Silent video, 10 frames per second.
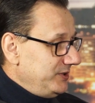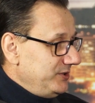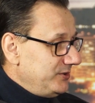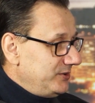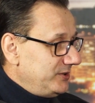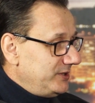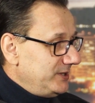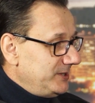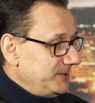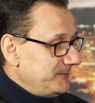your
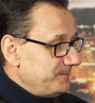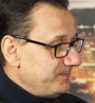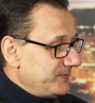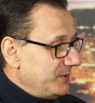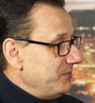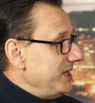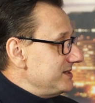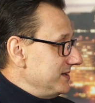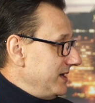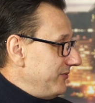
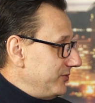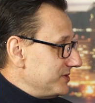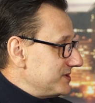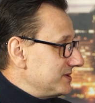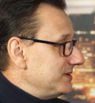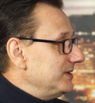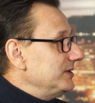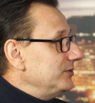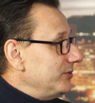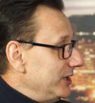amazing efforts
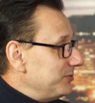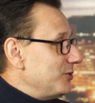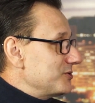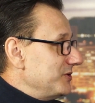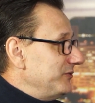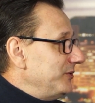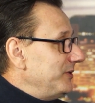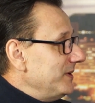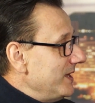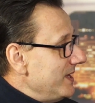to help Kosovo